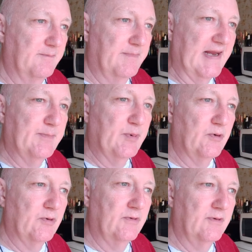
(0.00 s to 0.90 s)

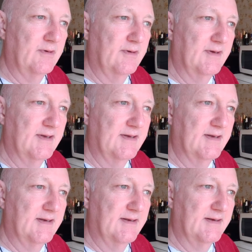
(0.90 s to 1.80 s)
people
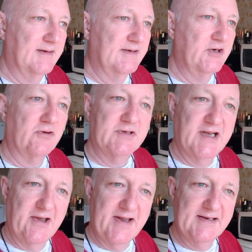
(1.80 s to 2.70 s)

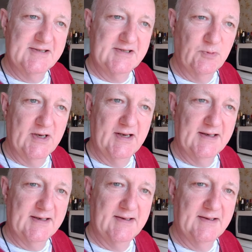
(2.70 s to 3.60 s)
not going to
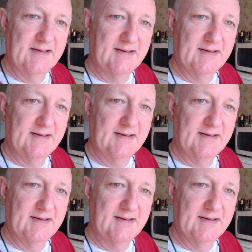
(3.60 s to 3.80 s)
work,